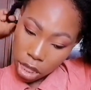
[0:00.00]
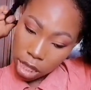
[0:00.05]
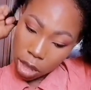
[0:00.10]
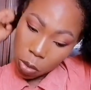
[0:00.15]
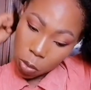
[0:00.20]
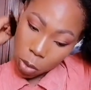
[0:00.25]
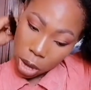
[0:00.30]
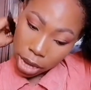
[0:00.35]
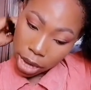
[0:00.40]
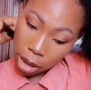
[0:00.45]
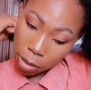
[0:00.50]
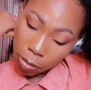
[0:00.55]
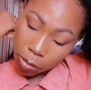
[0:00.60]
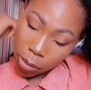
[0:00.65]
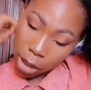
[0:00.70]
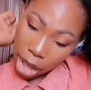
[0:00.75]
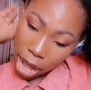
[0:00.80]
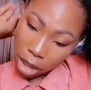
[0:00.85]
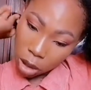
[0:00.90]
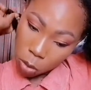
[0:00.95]
Then when I'm
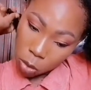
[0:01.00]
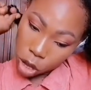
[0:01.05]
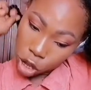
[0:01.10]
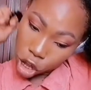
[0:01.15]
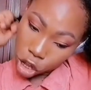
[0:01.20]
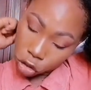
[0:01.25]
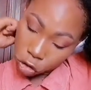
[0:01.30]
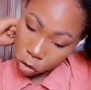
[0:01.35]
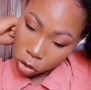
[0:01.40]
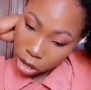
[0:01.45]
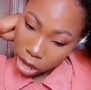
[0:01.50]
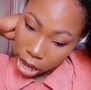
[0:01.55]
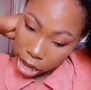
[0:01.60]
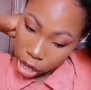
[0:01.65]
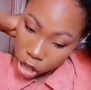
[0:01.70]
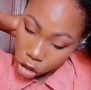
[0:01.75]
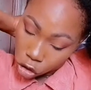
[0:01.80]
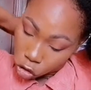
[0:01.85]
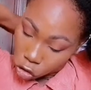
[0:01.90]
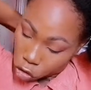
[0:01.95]
back, we're going to
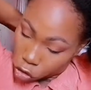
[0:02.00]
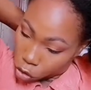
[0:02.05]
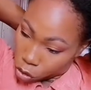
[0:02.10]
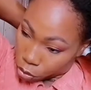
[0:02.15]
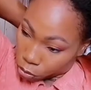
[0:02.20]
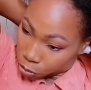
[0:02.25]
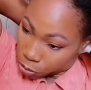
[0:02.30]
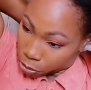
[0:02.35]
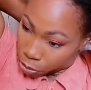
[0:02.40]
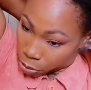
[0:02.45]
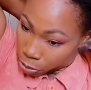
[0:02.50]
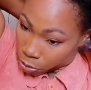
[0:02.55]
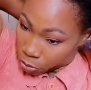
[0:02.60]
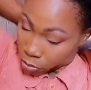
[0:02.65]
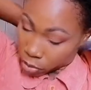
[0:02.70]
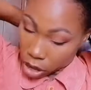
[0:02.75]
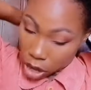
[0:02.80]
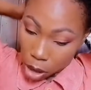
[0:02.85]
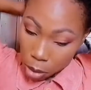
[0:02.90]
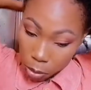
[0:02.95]
get into
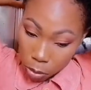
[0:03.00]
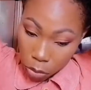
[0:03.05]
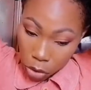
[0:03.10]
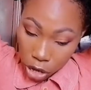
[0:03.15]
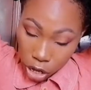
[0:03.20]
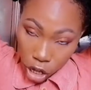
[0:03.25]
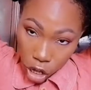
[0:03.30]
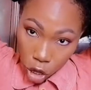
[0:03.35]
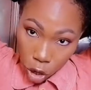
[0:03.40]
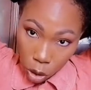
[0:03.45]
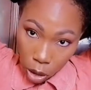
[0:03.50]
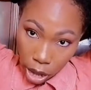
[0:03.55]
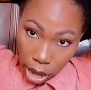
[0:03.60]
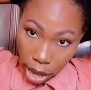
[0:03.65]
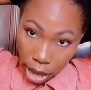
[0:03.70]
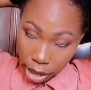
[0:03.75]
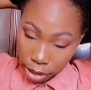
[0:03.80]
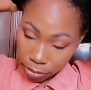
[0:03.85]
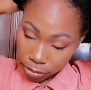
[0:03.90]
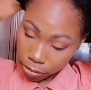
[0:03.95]
braiding your
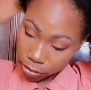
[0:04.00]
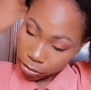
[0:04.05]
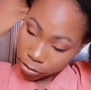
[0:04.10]
hair.